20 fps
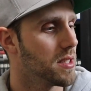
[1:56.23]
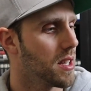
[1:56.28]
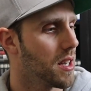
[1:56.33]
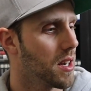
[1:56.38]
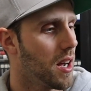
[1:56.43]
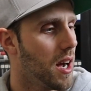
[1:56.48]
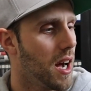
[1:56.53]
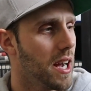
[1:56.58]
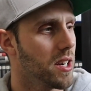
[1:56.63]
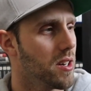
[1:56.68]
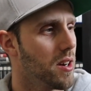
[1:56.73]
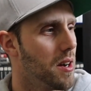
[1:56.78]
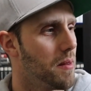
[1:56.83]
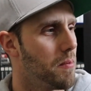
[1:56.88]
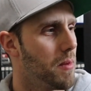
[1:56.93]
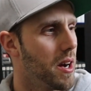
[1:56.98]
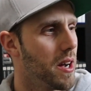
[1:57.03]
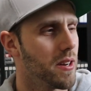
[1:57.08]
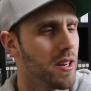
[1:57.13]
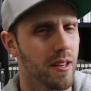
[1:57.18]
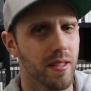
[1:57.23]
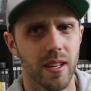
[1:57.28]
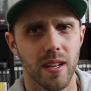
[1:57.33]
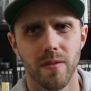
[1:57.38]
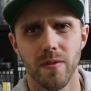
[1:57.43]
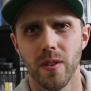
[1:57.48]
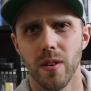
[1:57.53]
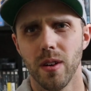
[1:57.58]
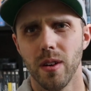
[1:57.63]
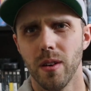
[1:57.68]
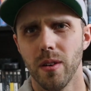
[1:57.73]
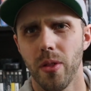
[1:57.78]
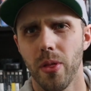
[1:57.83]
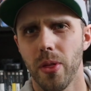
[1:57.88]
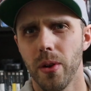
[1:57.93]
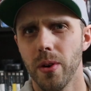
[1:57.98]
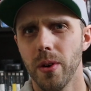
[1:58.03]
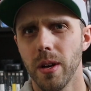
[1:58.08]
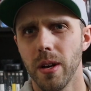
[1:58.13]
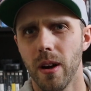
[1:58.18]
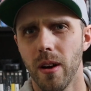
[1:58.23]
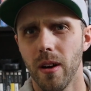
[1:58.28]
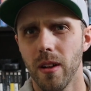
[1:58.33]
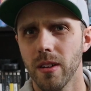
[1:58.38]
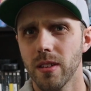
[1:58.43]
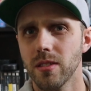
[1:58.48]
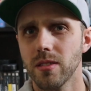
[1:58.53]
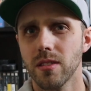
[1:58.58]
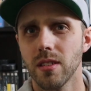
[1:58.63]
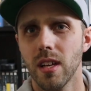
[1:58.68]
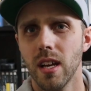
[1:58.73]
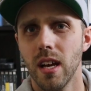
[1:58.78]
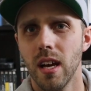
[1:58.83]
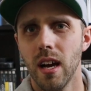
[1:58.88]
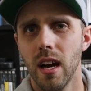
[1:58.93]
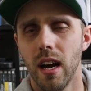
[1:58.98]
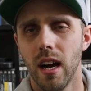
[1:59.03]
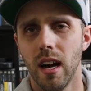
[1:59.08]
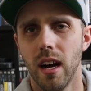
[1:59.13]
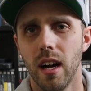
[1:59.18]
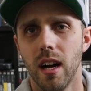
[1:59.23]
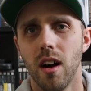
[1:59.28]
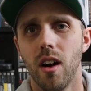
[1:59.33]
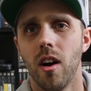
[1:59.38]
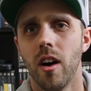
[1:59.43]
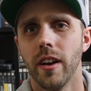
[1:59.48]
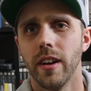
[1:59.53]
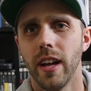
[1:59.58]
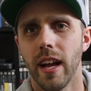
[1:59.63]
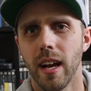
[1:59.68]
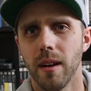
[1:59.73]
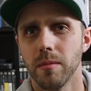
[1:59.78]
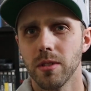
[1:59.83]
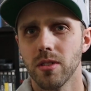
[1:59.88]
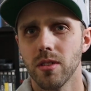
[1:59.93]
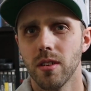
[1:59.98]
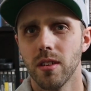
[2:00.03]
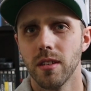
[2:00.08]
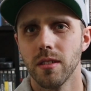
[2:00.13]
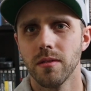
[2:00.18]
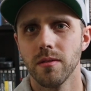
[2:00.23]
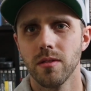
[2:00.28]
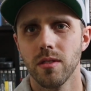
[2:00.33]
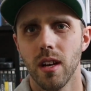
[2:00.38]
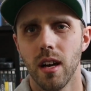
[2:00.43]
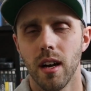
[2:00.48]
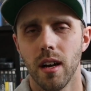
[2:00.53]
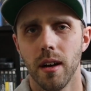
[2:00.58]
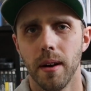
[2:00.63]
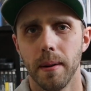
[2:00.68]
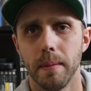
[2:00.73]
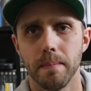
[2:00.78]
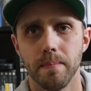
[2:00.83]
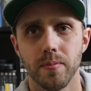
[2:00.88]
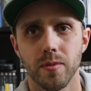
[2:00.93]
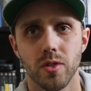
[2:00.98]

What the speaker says: I got mine I think for $30 on Amazon.